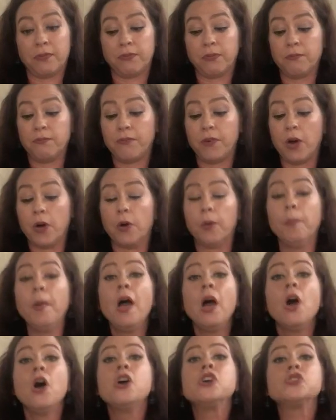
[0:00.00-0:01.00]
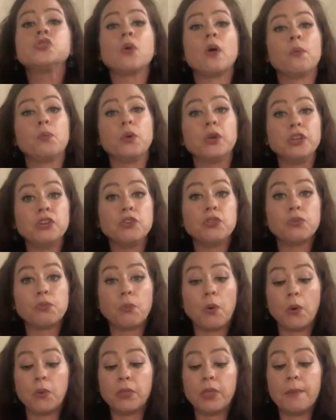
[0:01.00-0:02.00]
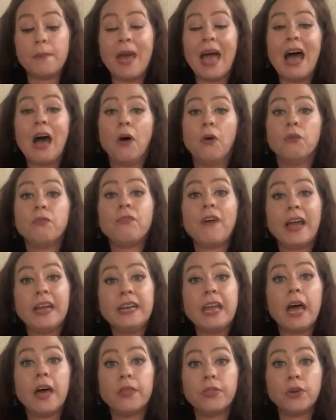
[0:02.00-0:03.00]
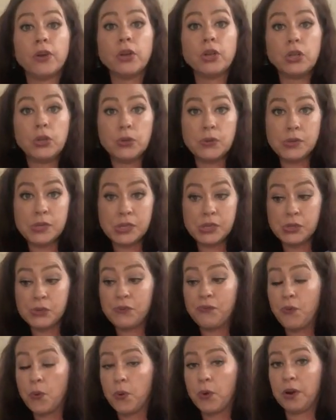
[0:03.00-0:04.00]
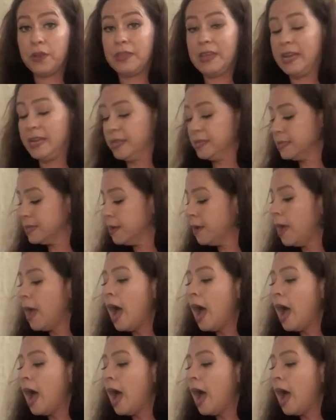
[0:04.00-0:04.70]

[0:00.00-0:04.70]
from foam. So I wouldn't throw them out. Find other uses for these.